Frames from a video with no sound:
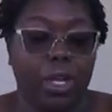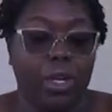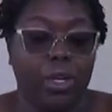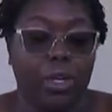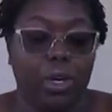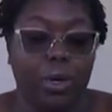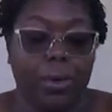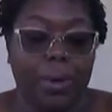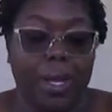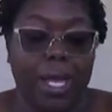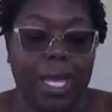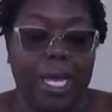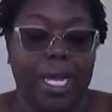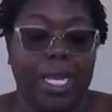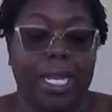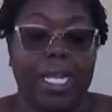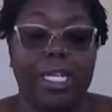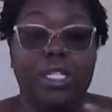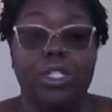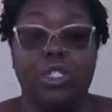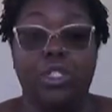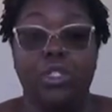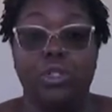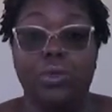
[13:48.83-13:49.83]
go ahead
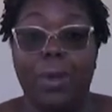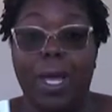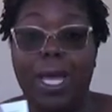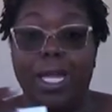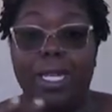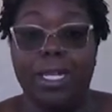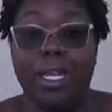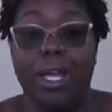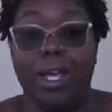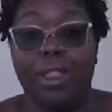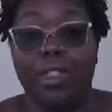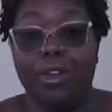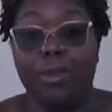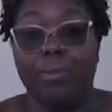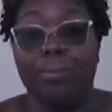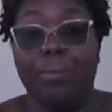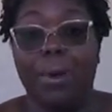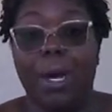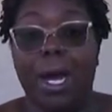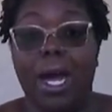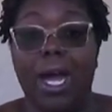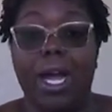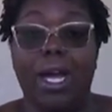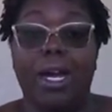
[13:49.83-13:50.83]
and do another
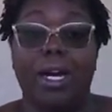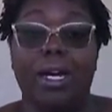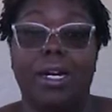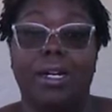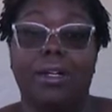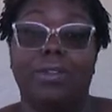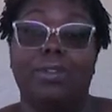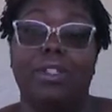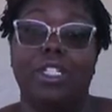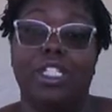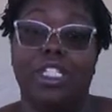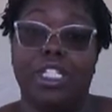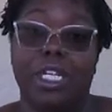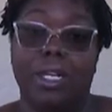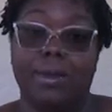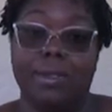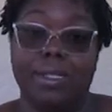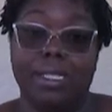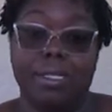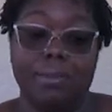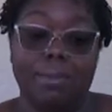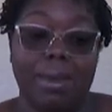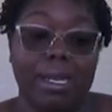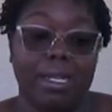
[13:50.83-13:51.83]
pot of the cherry
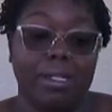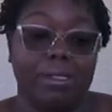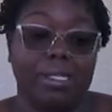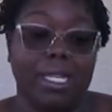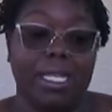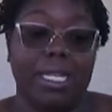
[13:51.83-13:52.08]
tomatoes.